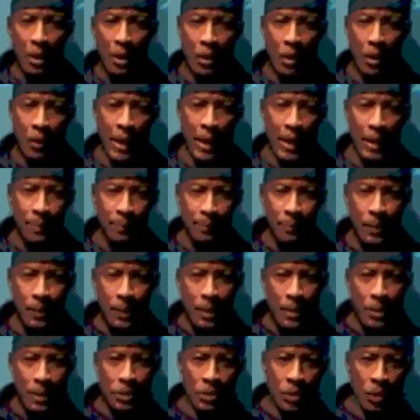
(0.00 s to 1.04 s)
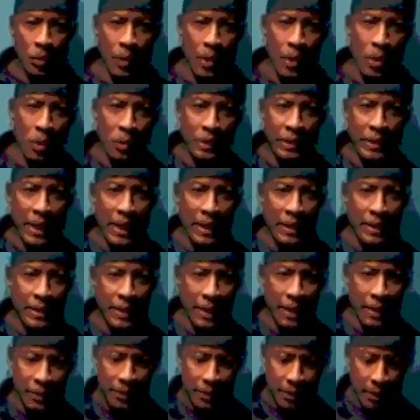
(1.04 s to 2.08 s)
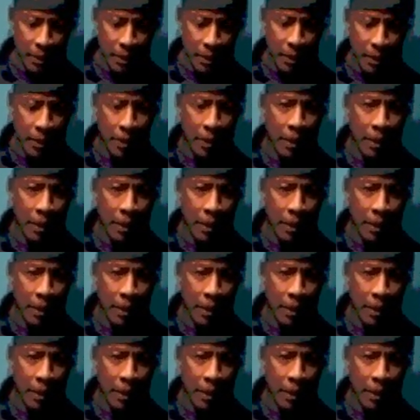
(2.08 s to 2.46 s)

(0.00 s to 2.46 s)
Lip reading: Alright? So it goes like this.